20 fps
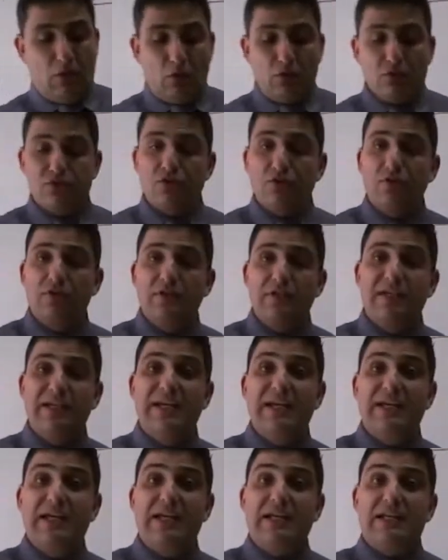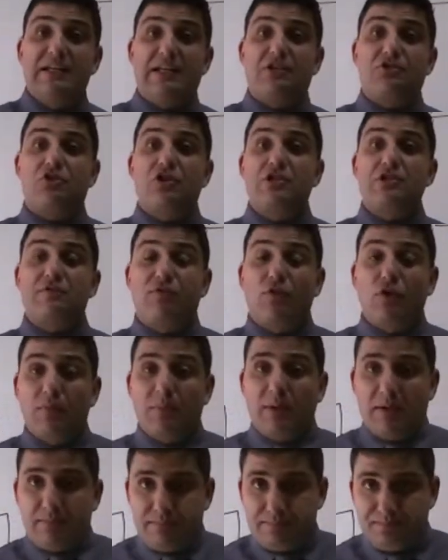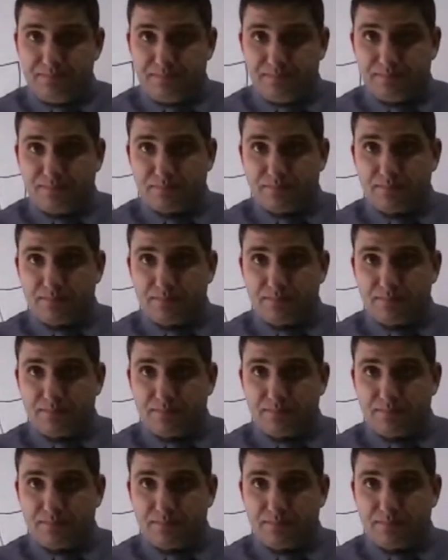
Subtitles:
also the transformer